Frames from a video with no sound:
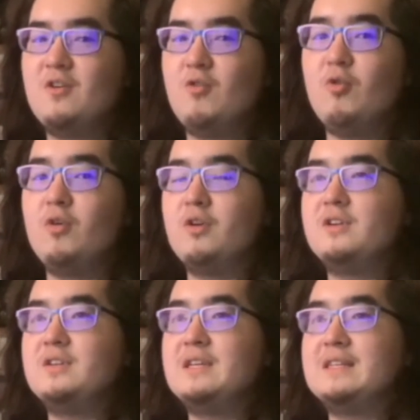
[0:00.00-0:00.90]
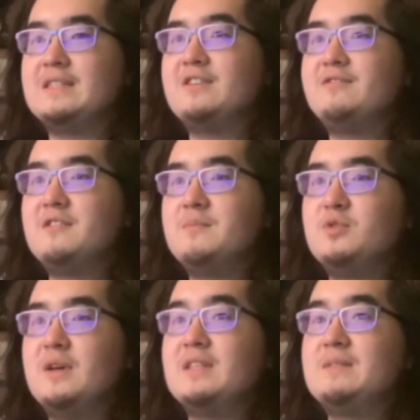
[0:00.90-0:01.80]
or is confirmed
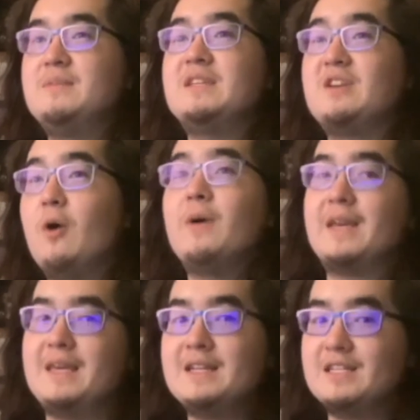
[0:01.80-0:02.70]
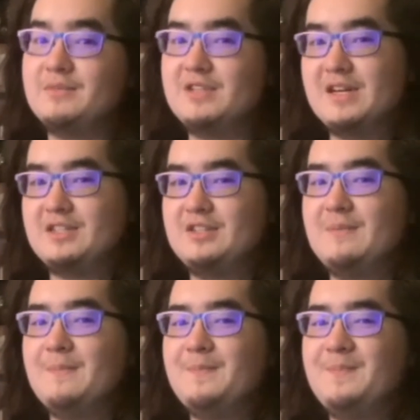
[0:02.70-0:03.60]
to at least be going into
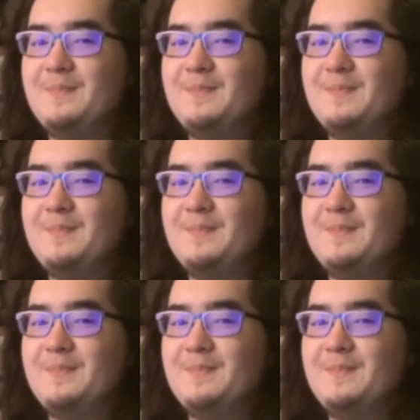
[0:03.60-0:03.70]
production,